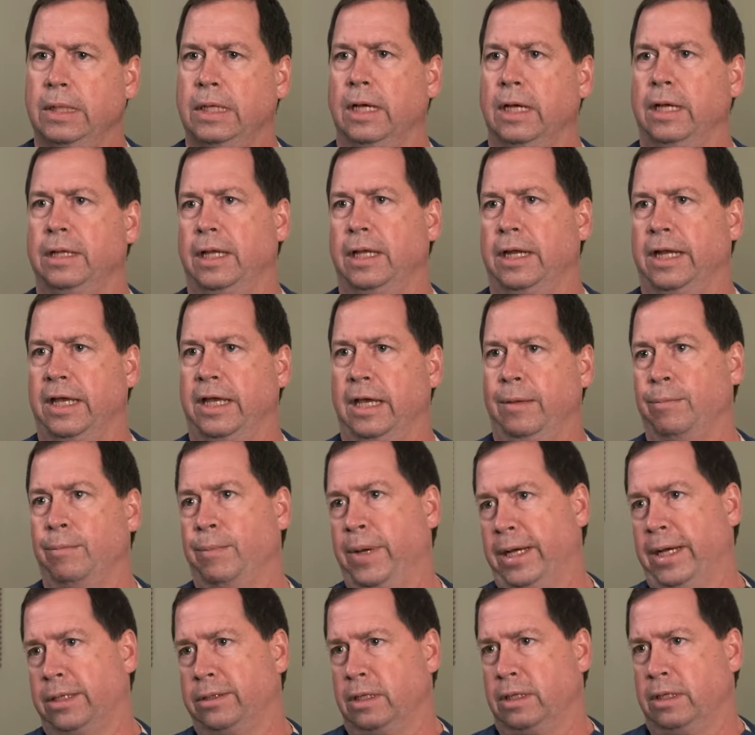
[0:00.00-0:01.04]
Then I came
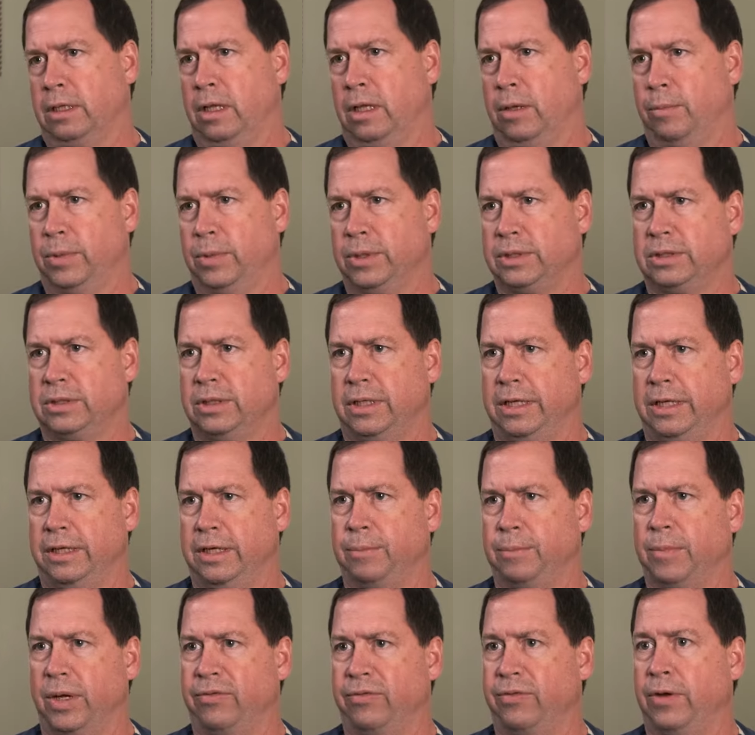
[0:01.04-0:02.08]
back to Columbus and I
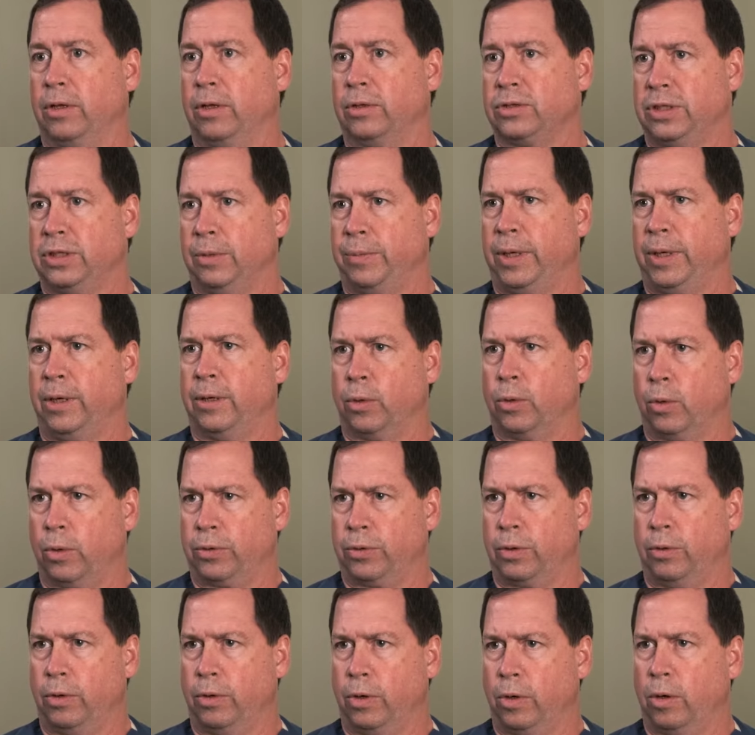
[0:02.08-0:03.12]
did my fellowship here at
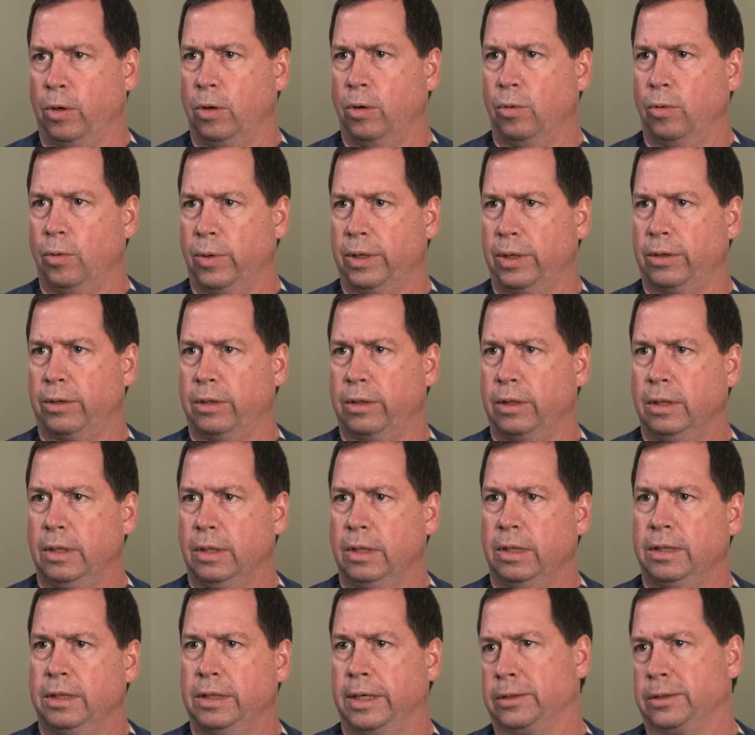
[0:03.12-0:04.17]
OrthoNeuro
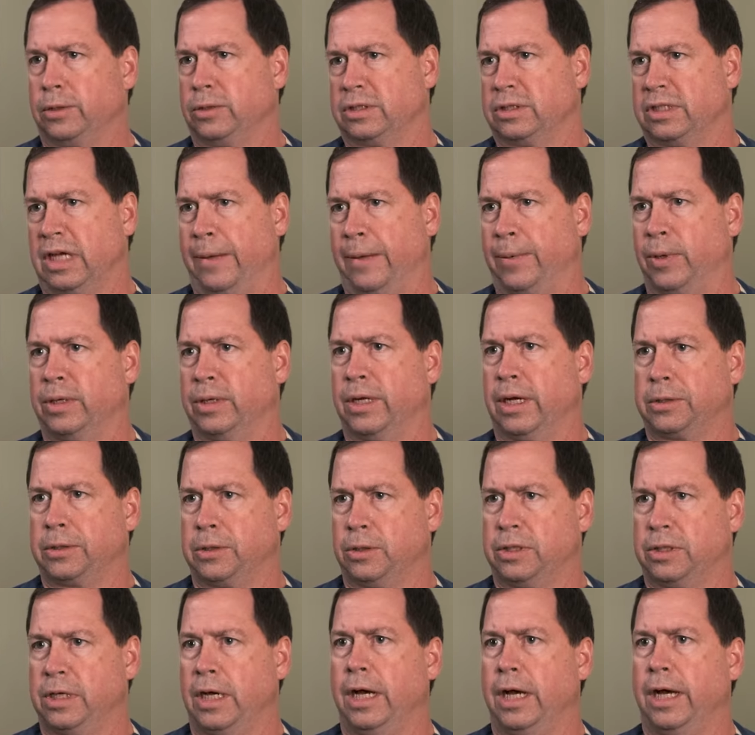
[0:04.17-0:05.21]
with Dr. Seibert, Dr.
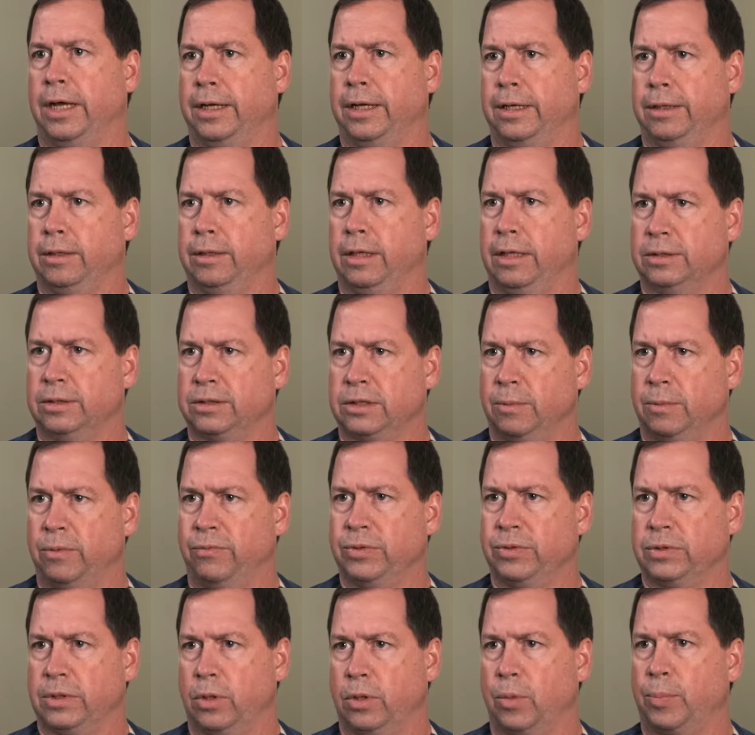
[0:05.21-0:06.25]
Todd, and some of
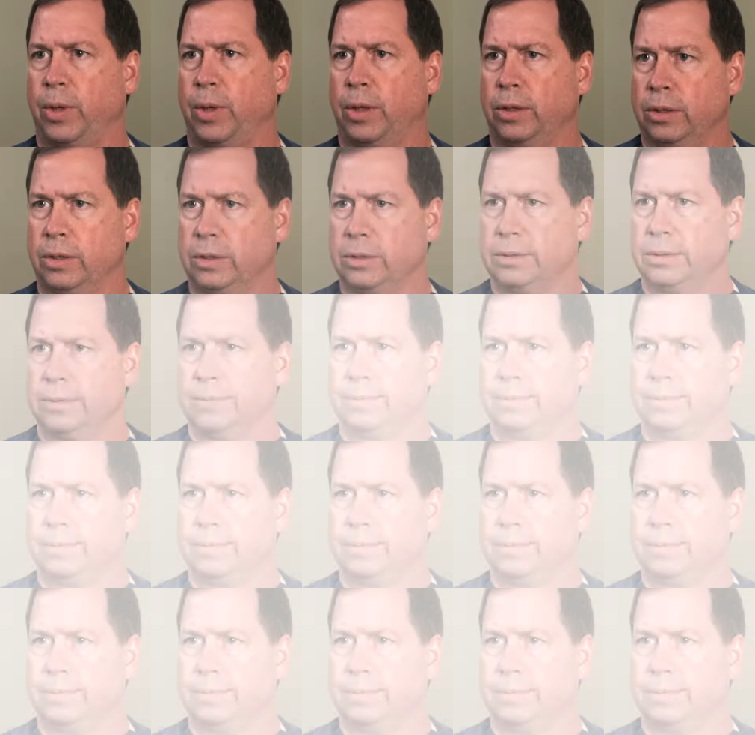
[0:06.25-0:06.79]
his other partners.